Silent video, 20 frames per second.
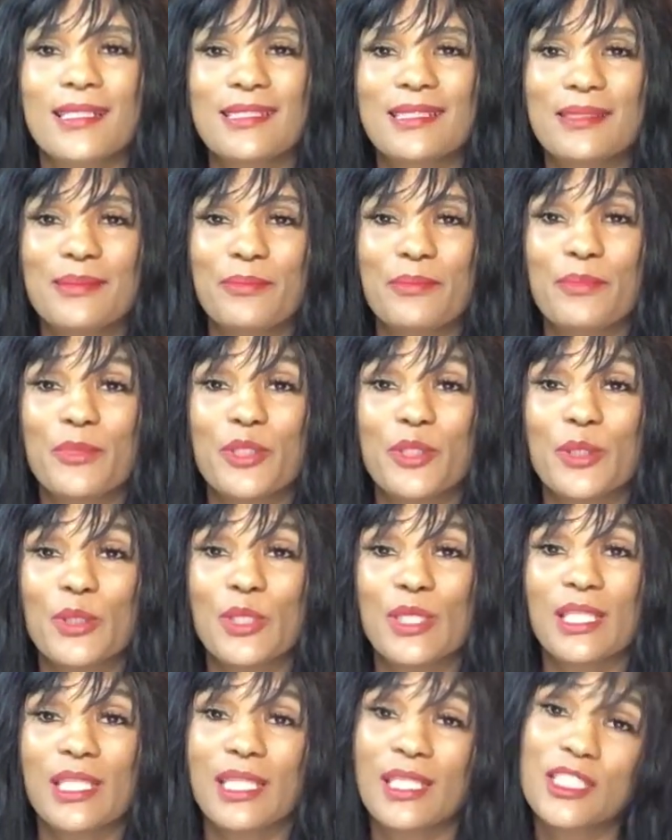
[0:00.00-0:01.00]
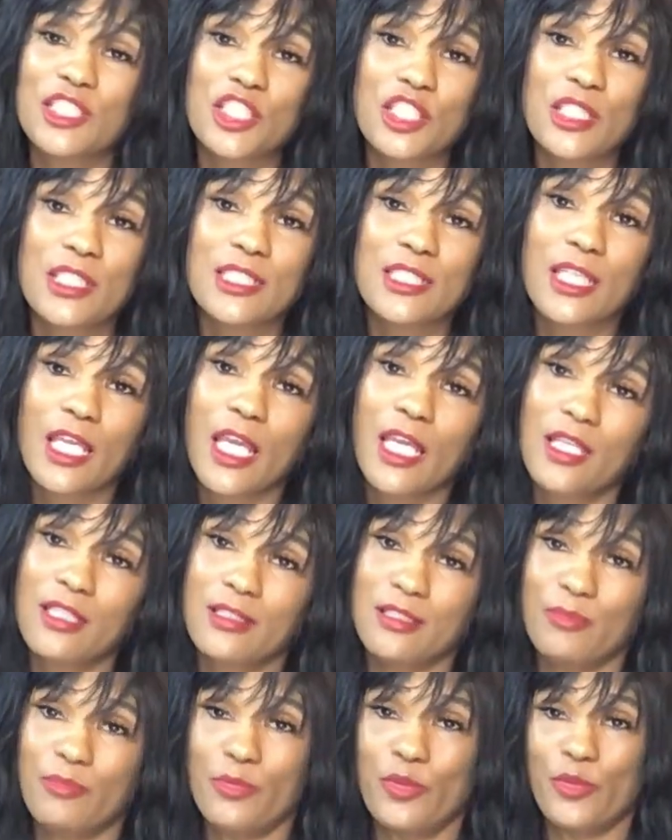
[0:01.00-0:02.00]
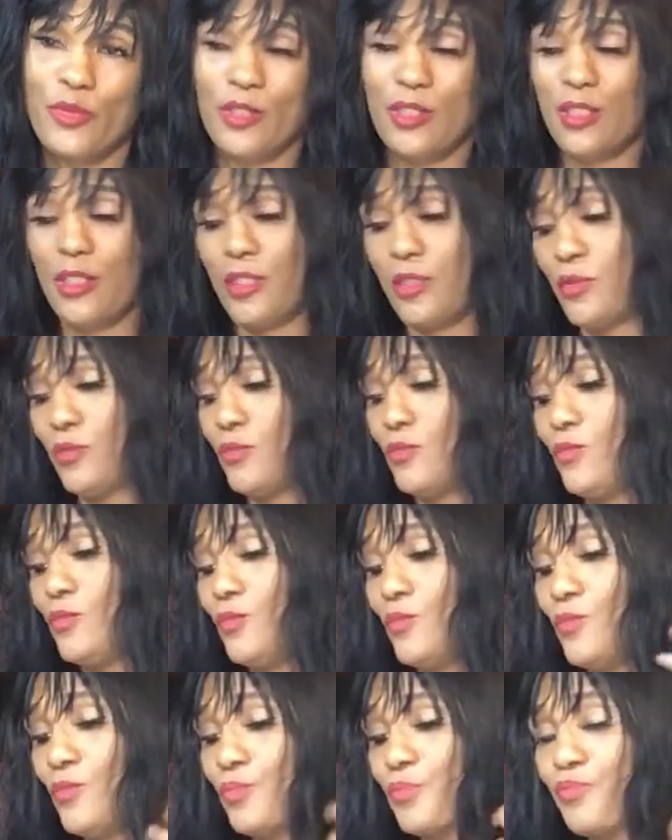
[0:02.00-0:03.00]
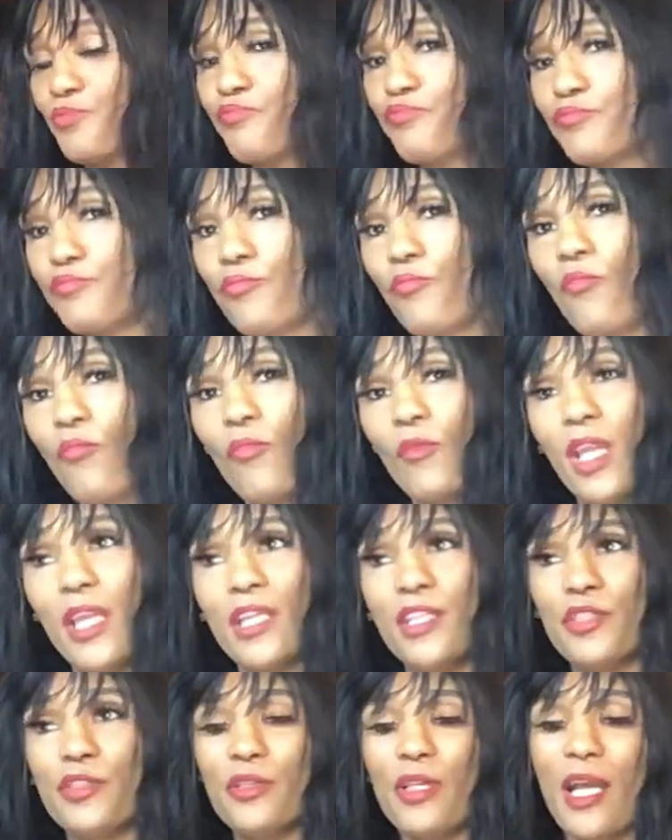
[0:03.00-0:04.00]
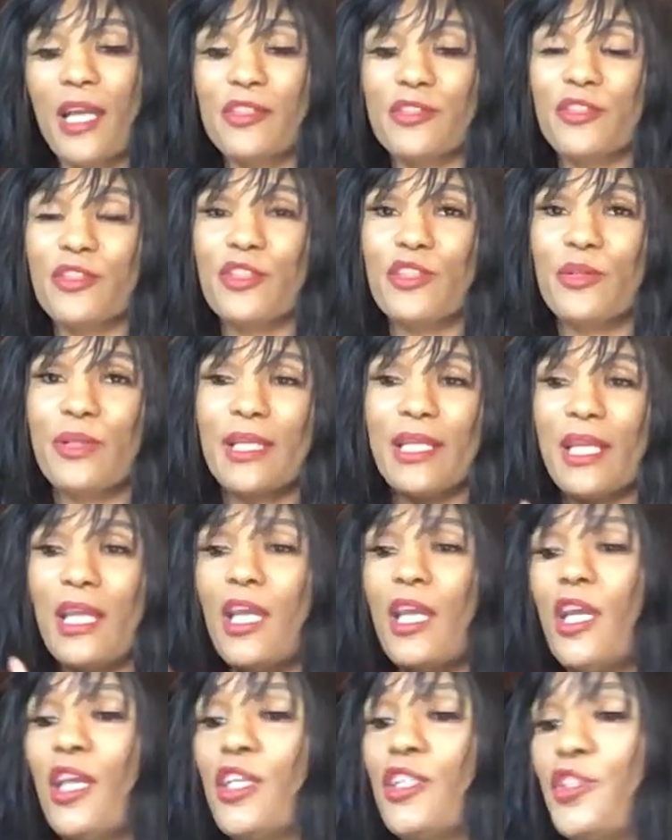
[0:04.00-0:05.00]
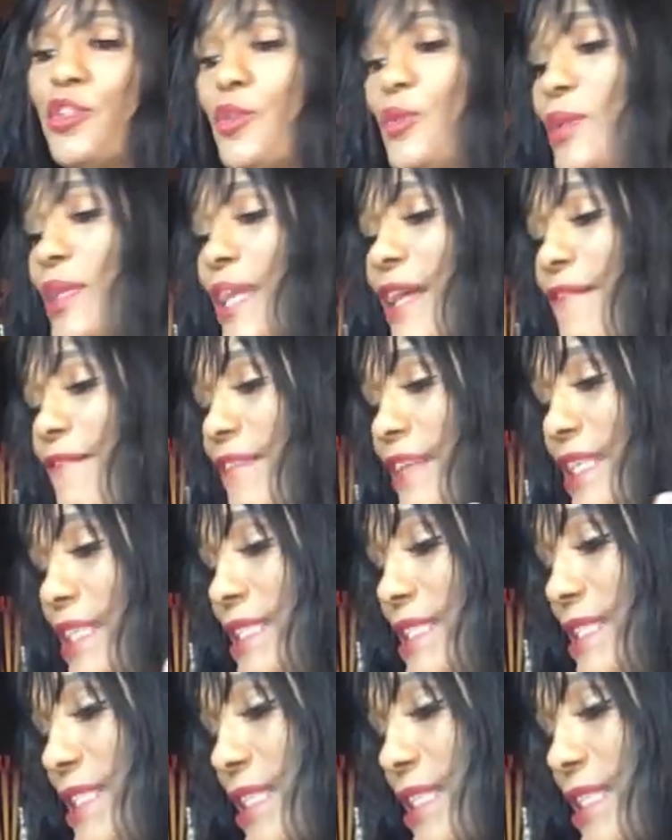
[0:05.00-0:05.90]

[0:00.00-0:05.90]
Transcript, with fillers: smoothie, cheesecake smoothie. And you guys are going to love it.